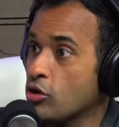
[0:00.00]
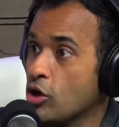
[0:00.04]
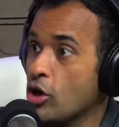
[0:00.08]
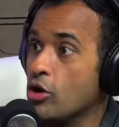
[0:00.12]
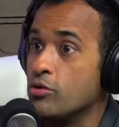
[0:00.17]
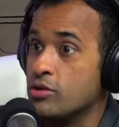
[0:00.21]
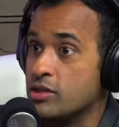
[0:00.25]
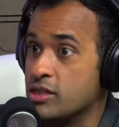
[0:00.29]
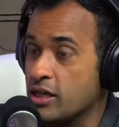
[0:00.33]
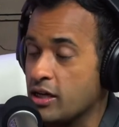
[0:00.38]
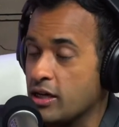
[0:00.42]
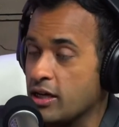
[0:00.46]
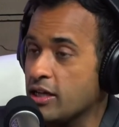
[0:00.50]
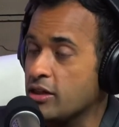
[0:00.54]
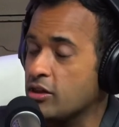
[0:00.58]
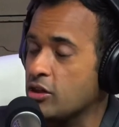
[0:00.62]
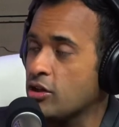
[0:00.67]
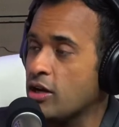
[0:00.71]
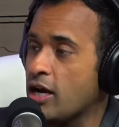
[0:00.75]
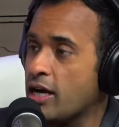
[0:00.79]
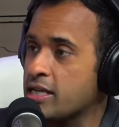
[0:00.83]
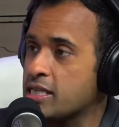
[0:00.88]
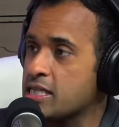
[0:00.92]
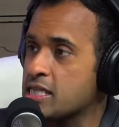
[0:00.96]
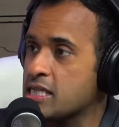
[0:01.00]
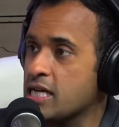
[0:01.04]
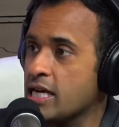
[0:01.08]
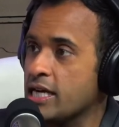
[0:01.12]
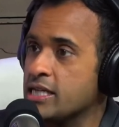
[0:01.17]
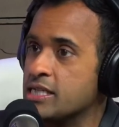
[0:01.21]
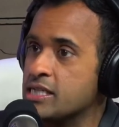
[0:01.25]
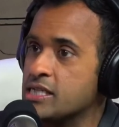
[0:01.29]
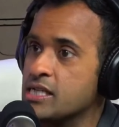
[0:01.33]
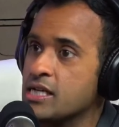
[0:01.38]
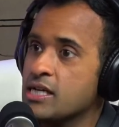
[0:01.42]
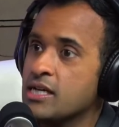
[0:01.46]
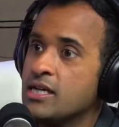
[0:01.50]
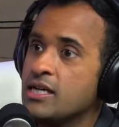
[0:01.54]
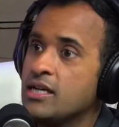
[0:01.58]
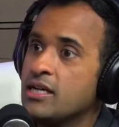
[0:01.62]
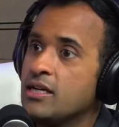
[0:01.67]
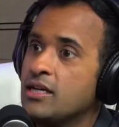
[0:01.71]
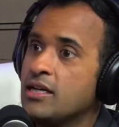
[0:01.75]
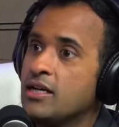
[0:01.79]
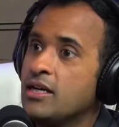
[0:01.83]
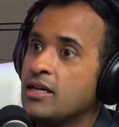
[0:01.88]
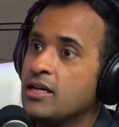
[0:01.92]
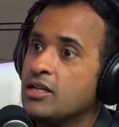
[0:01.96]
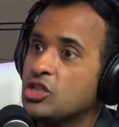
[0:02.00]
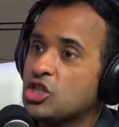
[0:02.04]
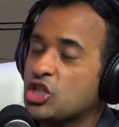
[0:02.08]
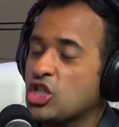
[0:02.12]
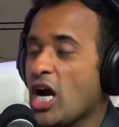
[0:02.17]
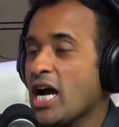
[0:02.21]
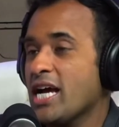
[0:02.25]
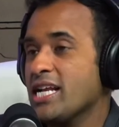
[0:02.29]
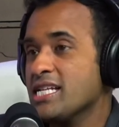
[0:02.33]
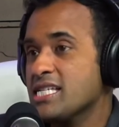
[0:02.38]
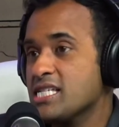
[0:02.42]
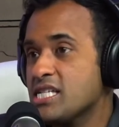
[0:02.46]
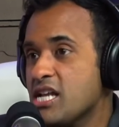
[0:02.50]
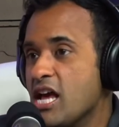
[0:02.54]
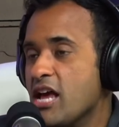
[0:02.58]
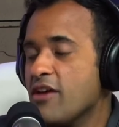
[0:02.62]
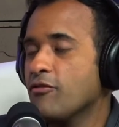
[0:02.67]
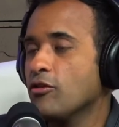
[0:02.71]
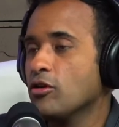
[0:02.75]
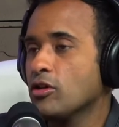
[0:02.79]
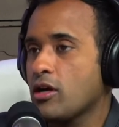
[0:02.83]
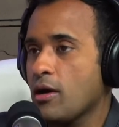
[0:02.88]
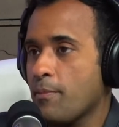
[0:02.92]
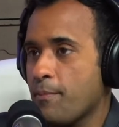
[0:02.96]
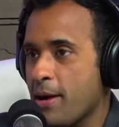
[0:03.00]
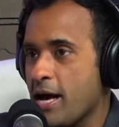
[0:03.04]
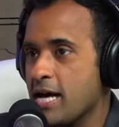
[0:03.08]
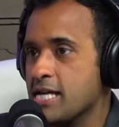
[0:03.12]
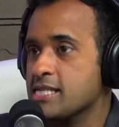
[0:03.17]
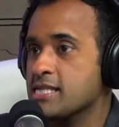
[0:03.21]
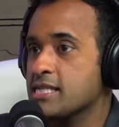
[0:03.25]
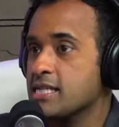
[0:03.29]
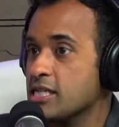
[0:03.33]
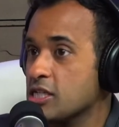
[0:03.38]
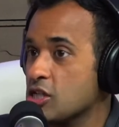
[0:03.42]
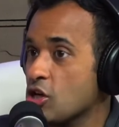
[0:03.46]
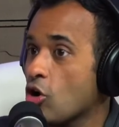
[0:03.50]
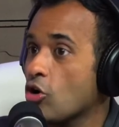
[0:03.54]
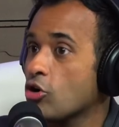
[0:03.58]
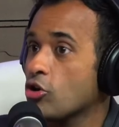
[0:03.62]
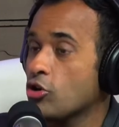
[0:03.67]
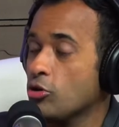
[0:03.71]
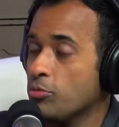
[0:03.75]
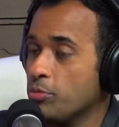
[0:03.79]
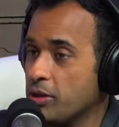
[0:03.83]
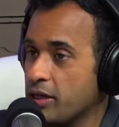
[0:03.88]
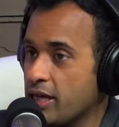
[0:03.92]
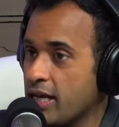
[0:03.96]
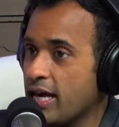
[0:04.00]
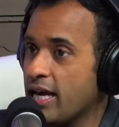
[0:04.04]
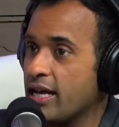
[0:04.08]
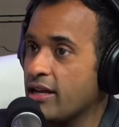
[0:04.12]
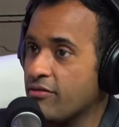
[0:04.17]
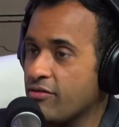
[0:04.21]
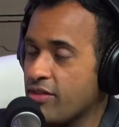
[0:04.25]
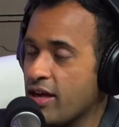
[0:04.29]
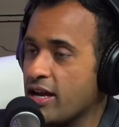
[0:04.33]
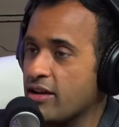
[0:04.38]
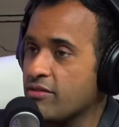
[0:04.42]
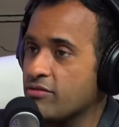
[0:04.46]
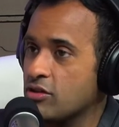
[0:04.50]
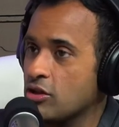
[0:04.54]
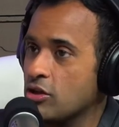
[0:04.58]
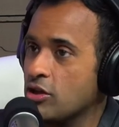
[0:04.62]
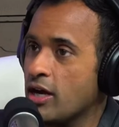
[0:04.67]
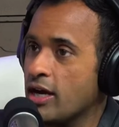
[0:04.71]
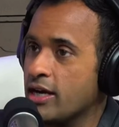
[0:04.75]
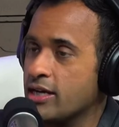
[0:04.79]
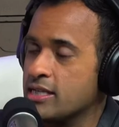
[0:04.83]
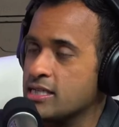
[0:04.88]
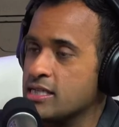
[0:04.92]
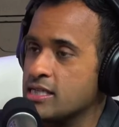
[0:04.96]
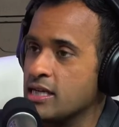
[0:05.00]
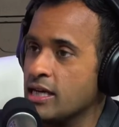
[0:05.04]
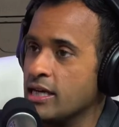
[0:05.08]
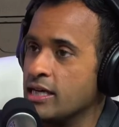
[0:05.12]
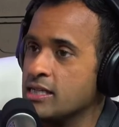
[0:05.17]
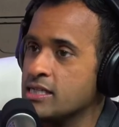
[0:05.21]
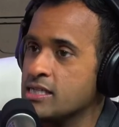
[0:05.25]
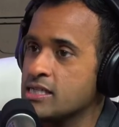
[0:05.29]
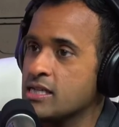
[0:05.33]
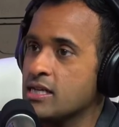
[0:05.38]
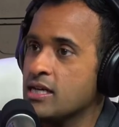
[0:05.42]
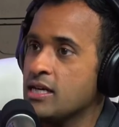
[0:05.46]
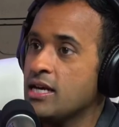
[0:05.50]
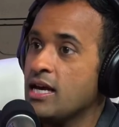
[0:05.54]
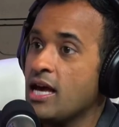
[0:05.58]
loads that could hit the United States. China's naval capacity is arguably ahead of that of the United States,